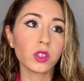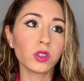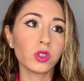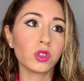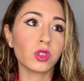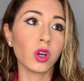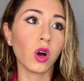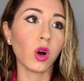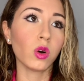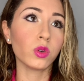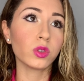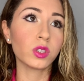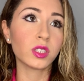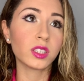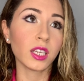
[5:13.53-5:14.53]
So
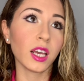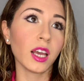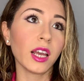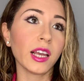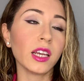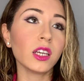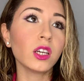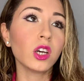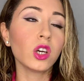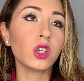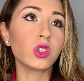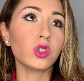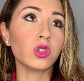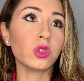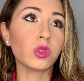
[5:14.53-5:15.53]
say
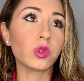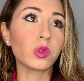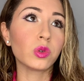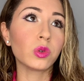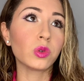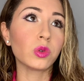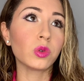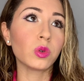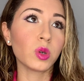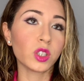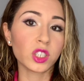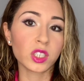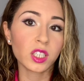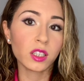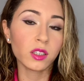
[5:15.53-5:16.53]
you, I'm
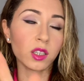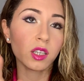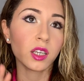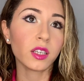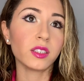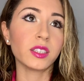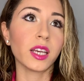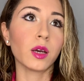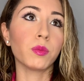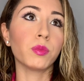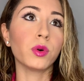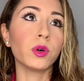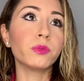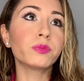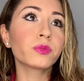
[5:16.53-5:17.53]
just giving you an
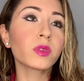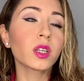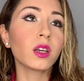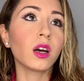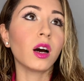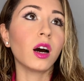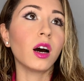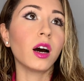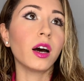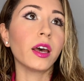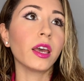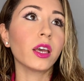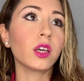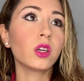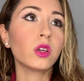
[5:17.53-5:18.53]
example.
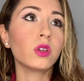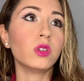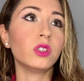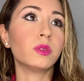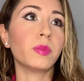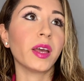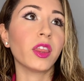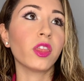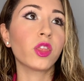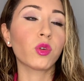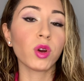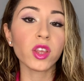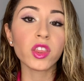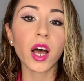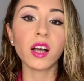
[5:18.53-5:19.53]
Uh, you spend
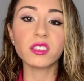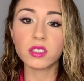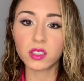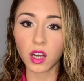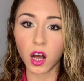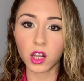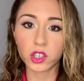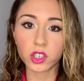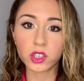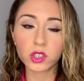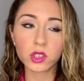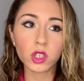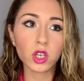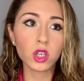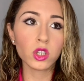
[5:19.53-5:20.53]
three thousand
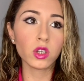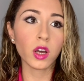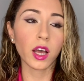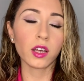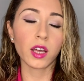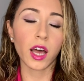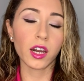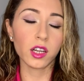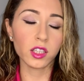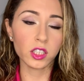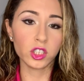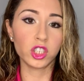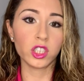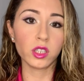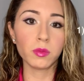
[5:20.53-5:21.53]
dollars at a
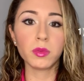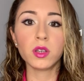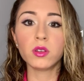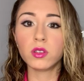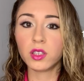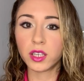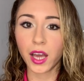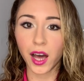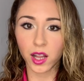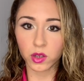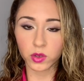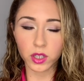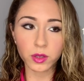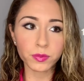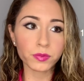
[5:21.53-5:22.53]
legitimate
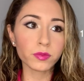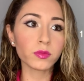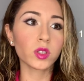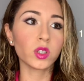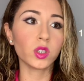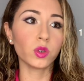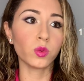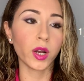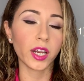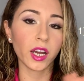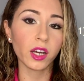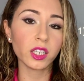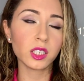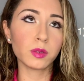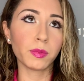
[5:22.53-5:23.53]
gallery, you rent
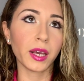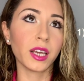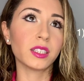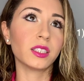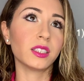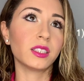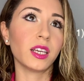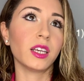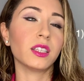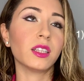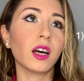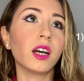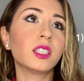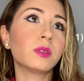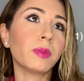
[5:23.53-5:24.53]
out a space, let's say
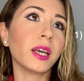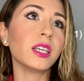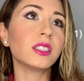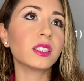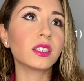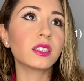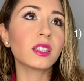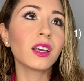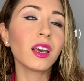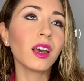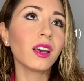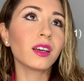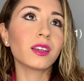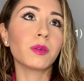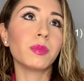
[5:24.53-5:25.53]
a space is,
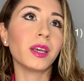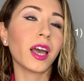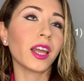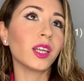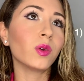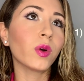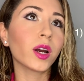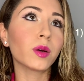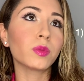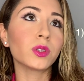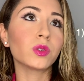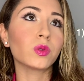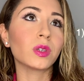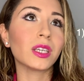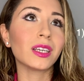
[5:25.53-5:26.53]
could be anywhere
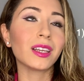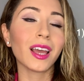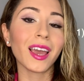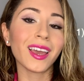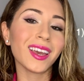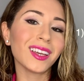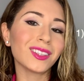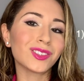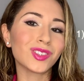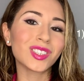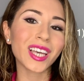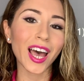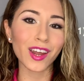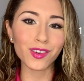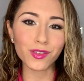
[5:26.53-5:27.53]
between eight to
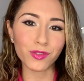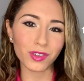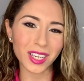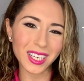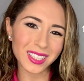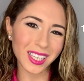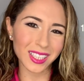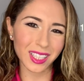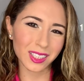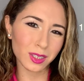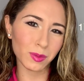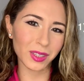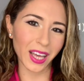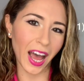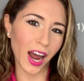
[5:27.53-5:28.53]
ten feet, that tends
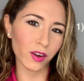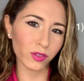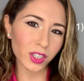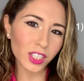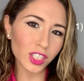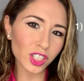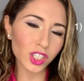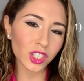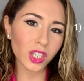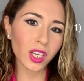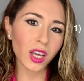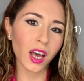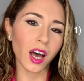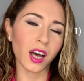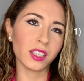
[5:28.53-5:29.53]
to be the average,
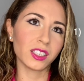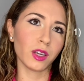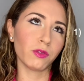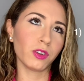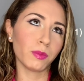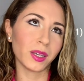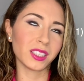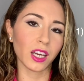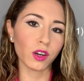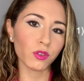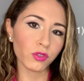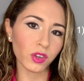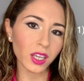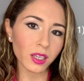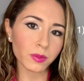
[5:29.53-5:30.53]
uh, ten feet by ten
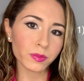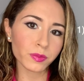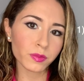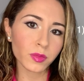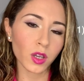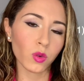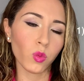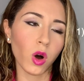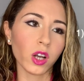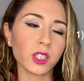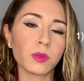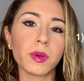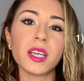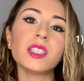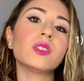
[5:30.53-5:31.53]
feet, a wall
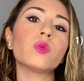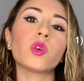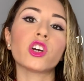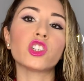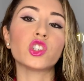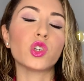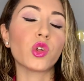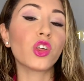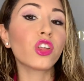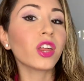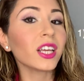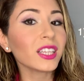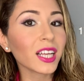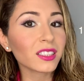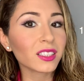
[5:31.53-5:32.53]
space, which you
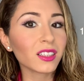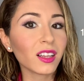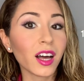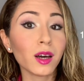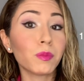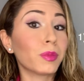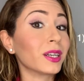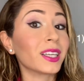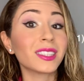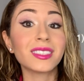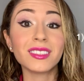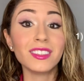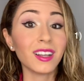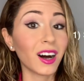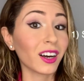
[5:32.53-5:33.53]
think that's a lot, but that's
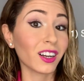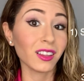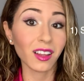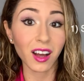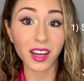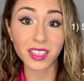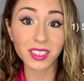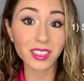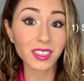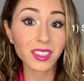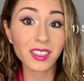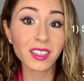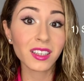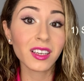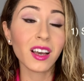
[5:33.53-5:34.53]
not a lot.
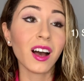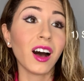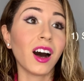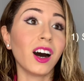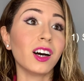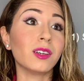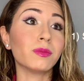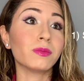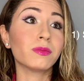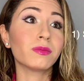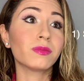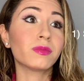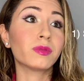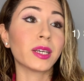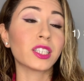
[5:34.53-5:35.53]
Uh,
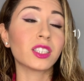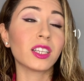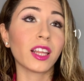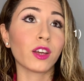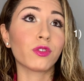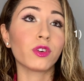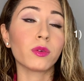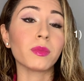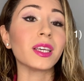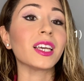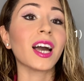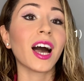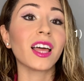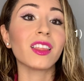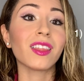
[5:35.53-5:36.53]
especially like for
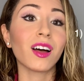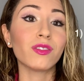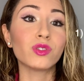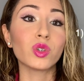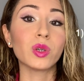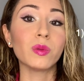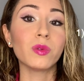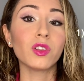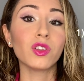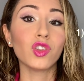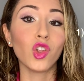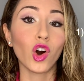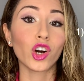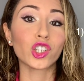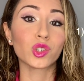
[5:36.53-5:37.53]
me, I love doing
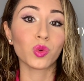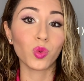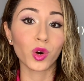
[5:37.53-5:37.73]
large